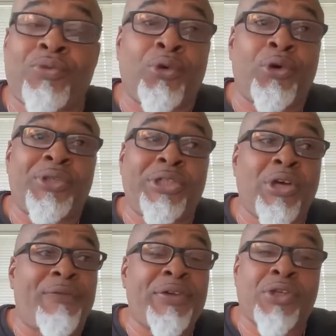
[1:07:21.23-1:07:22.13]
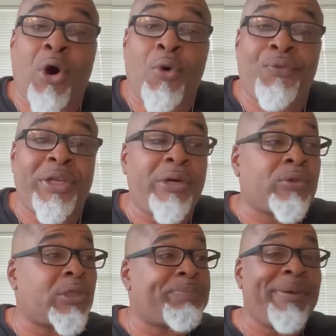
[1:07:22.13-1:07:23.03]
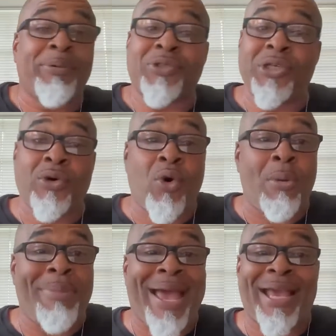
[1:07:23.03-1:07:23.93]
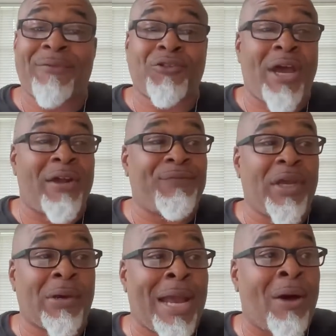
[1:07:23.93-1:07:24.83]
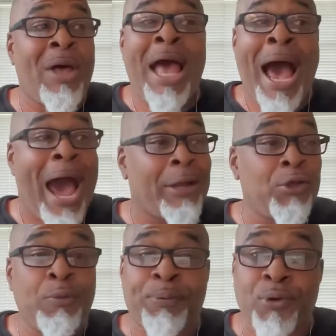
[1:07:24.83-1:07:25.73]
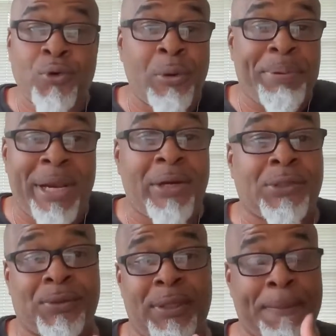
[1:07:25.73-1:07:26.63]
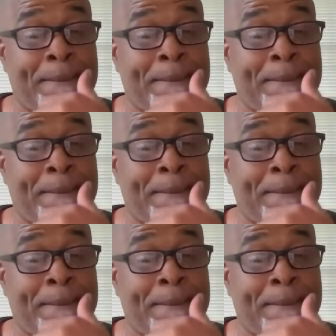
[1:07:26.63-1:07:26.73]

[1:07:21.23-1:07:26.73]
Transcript: and royalties off his old videos because people still going back and trying to figure out how do you prune a pear tree.